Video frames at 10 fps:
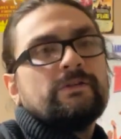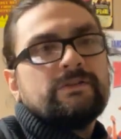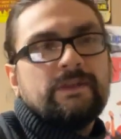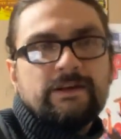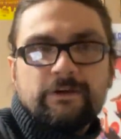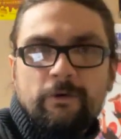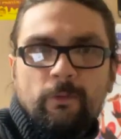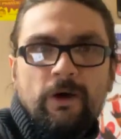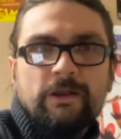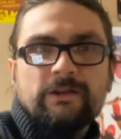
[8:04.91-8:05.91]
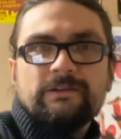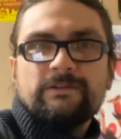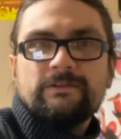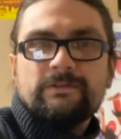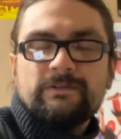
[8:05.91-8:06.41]
They don't want
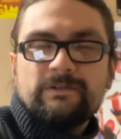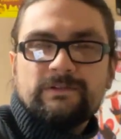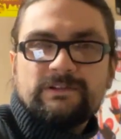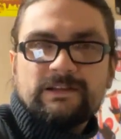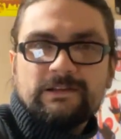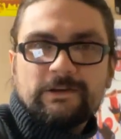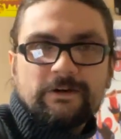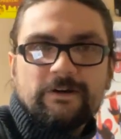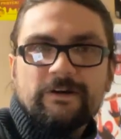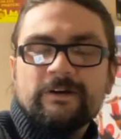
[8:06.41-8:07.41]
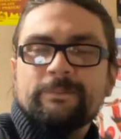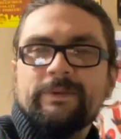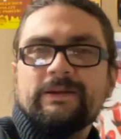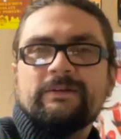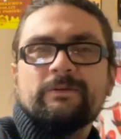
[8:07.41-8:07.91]
to learn,
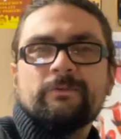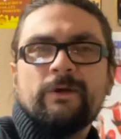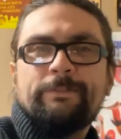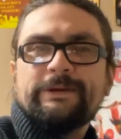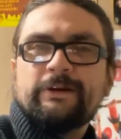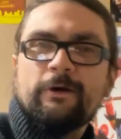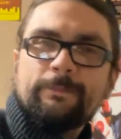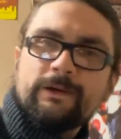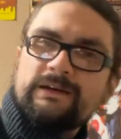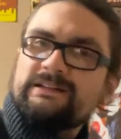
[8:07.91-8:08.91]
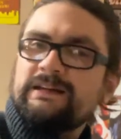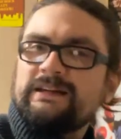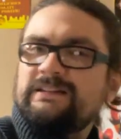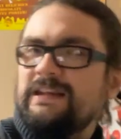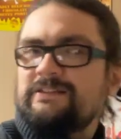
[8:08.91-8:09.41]
but Whoopi Goldberg's gonna
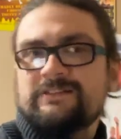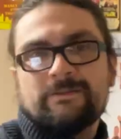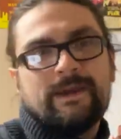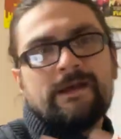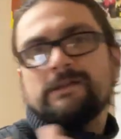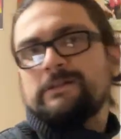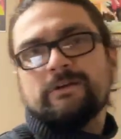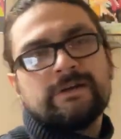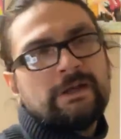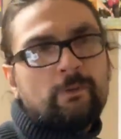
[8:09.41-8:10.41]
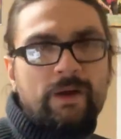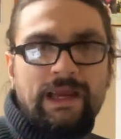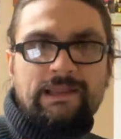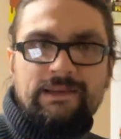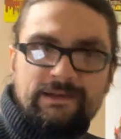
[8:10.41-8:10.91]
teach them how to learn in a
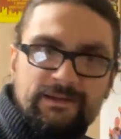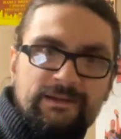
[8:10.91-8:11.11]
way that